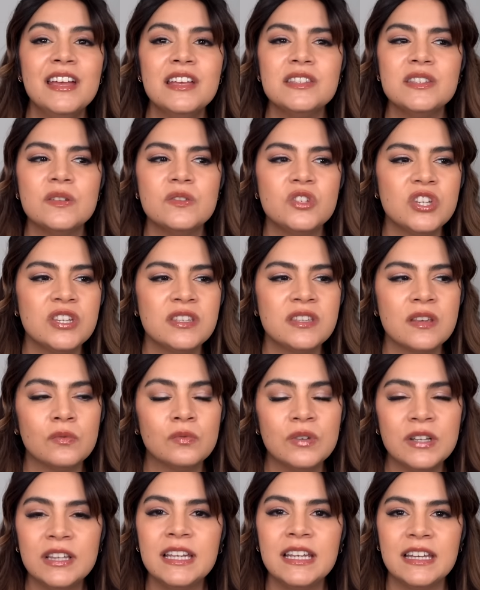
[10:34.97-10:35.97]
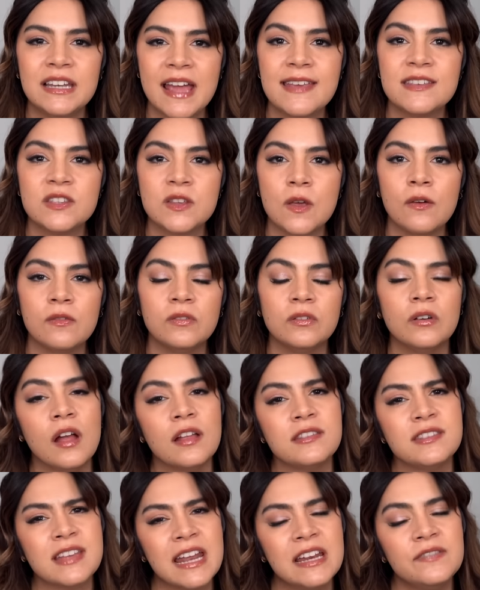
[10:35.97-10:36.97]
So it's just really nice
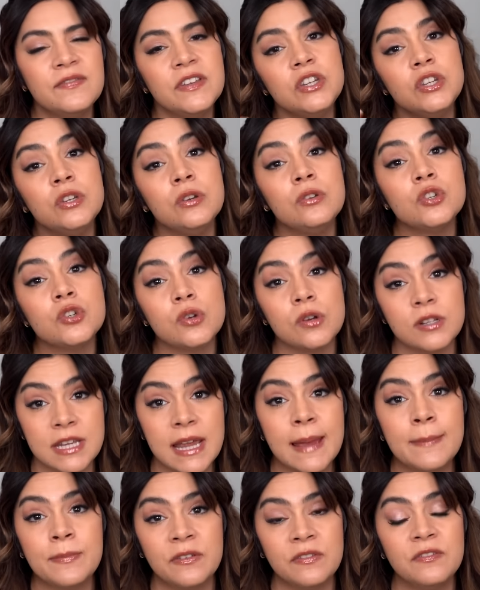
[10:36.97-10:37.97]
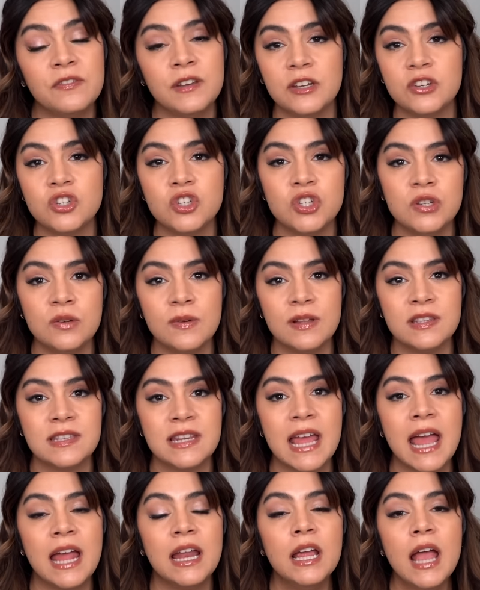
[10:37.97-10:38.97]
overall. It's kind of a neutral type of finish too. It's
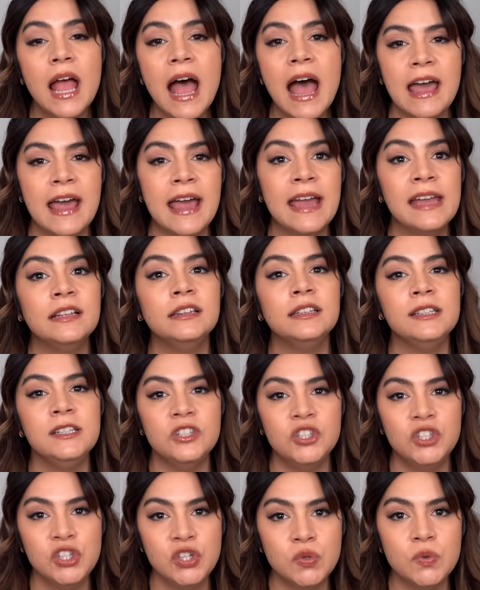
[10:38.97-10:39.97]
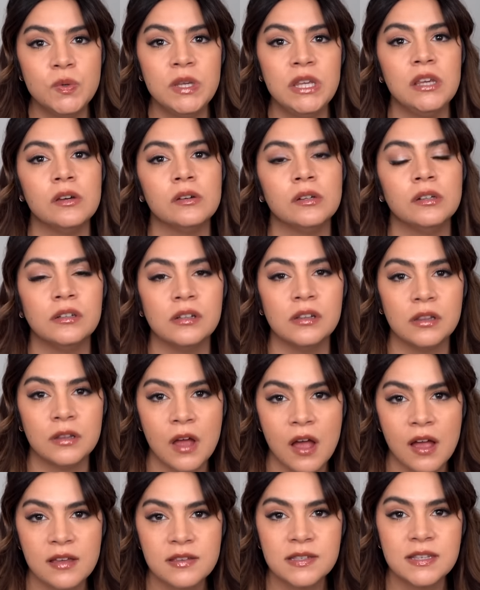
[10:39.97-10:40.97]
not highly dewy or
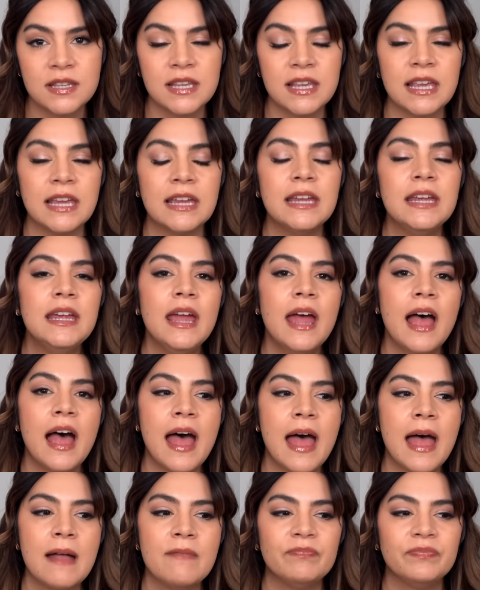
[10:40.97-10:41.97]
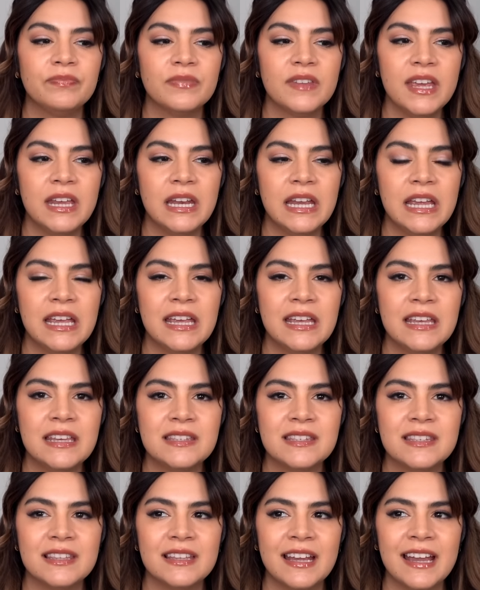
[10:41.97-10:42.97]
glossy. It
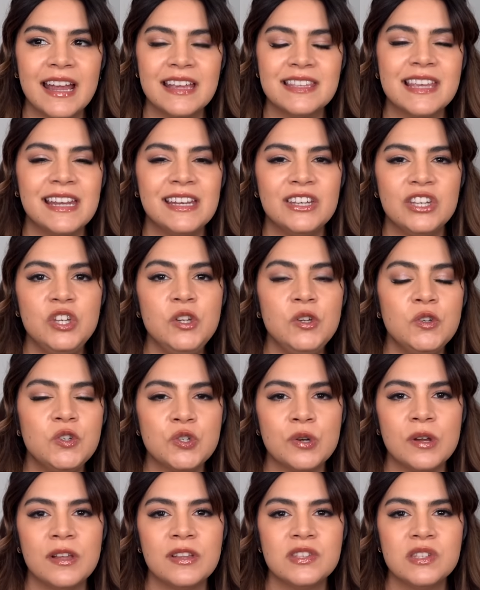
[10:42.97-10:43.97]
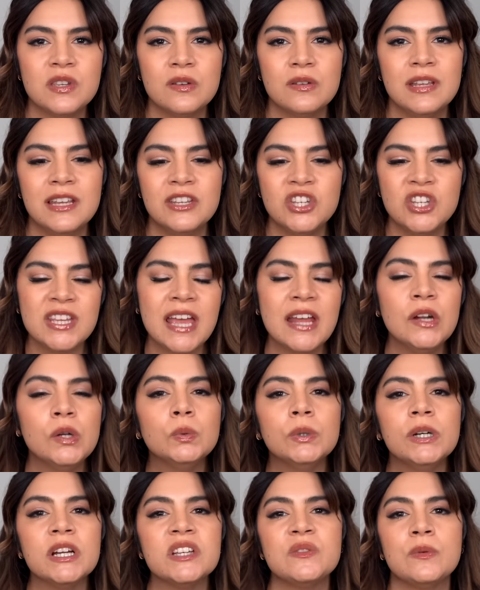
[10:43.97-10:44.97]
is, like I said, neutral. And so it just kind
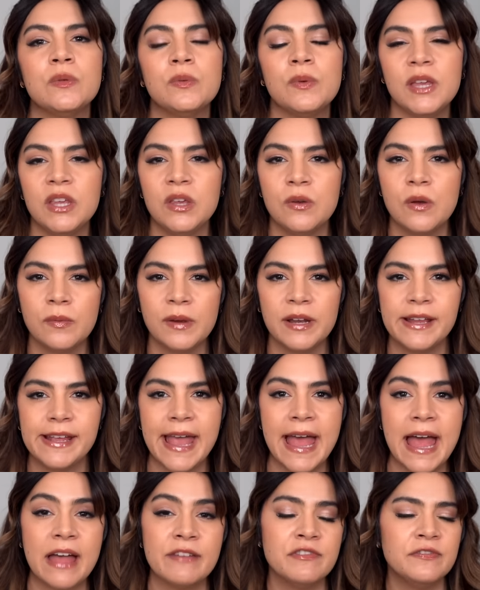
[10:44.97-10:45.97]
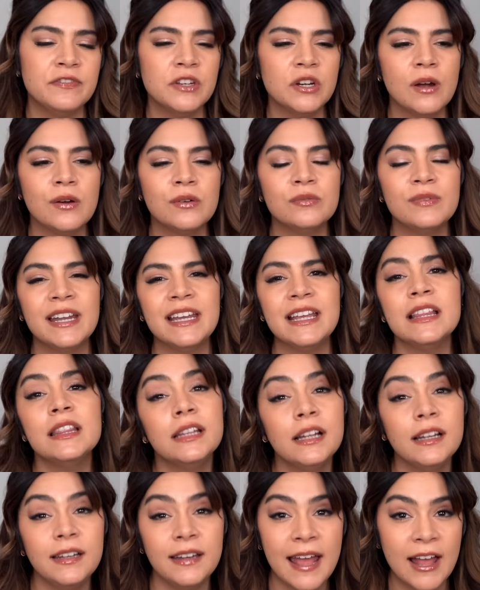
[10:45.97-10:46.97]
of works with what you already have. If you're already a
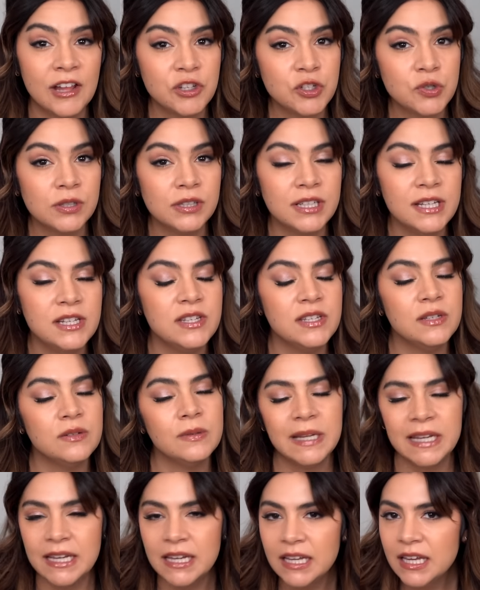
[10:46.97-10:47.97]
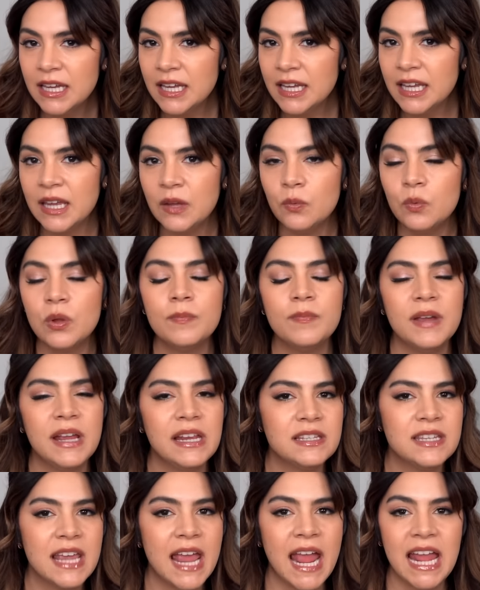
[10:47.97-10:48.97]
little naturally dewy, it will
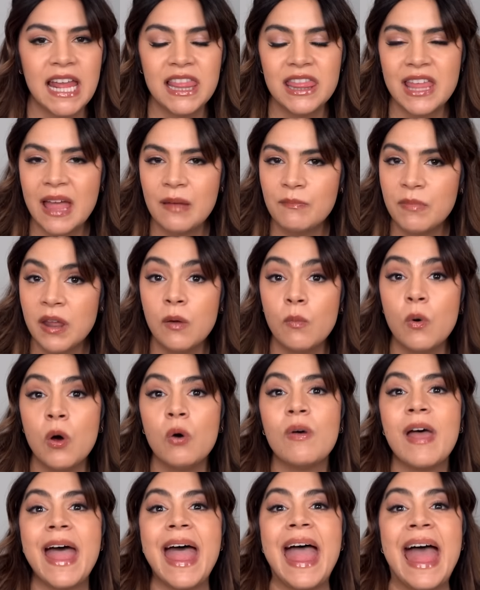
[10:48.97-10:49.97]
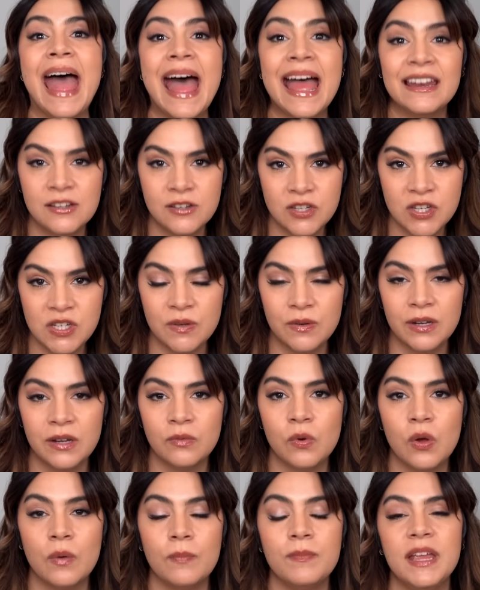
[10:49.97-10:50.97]
maintain that, but it won't add to it.
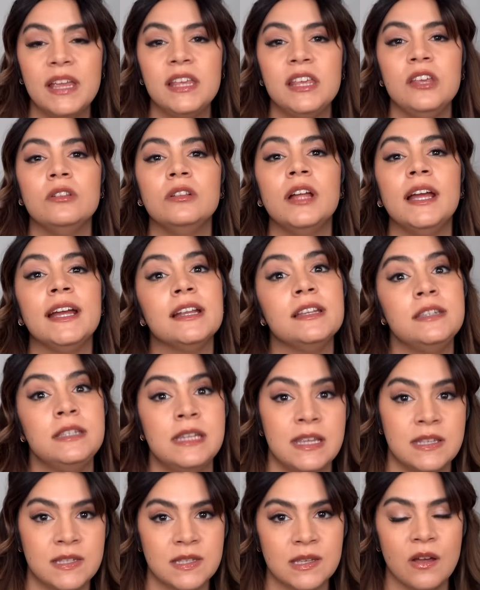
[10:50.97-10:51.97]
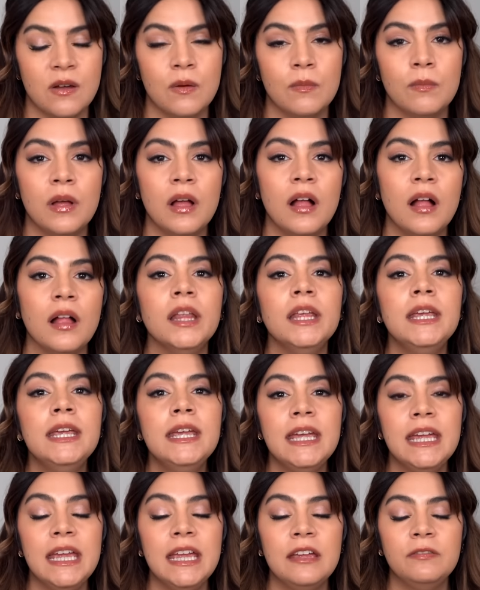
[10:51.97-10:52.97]
It won't make you like a disco ball.
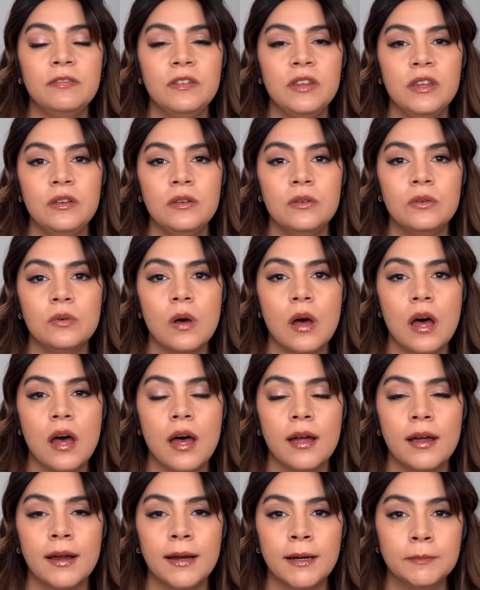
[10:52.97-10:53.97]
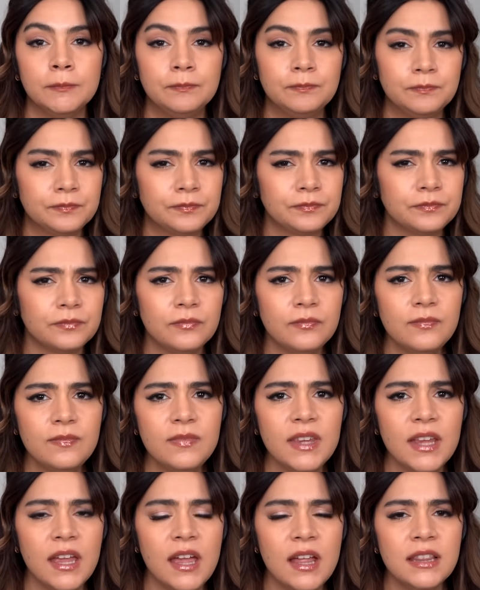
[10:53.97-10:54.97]
If you are
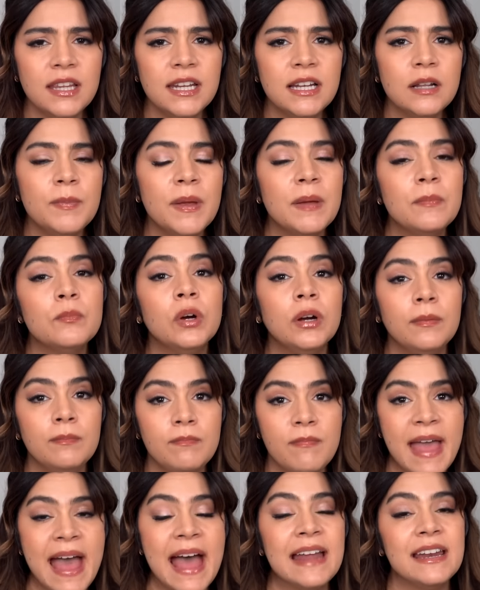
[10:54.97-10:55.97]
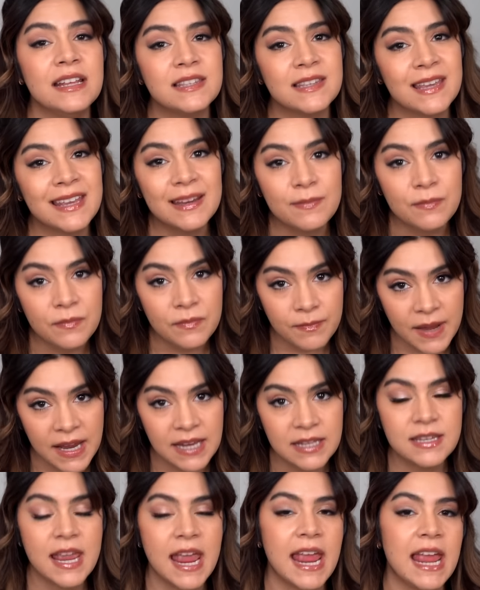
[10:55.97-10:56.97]
a little bit more matte, it's going to
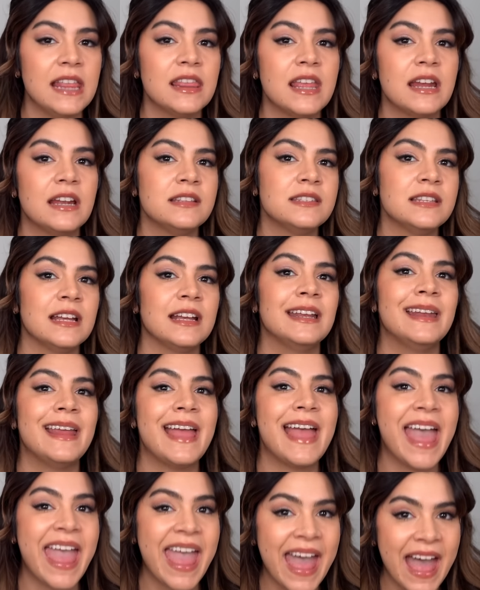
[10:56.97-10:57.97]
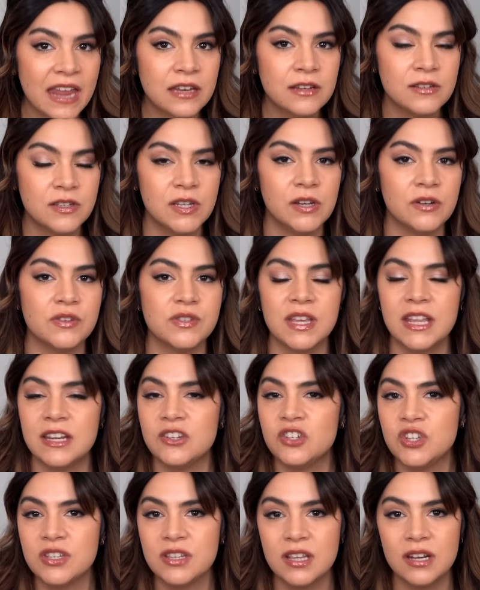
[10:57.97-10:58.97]
maintain that. It's not going to add to your skin.
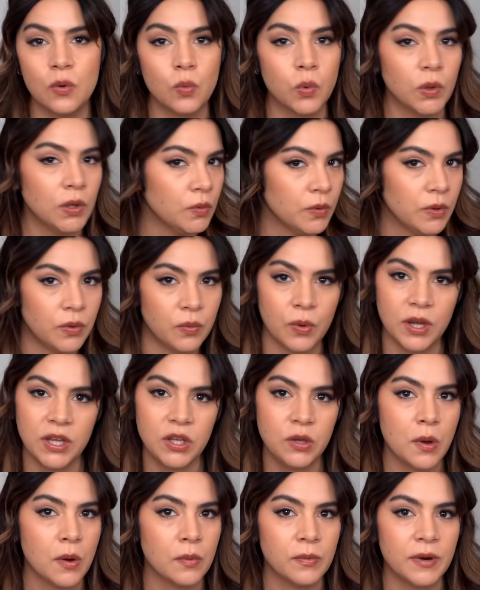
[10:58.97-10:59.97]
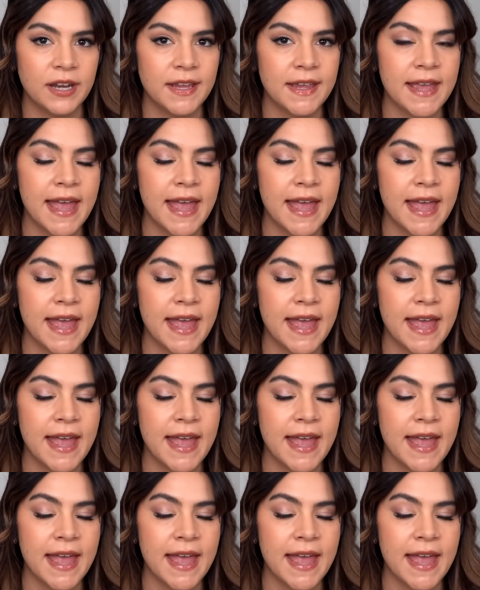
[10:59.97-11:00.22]
It's just going to work with what you already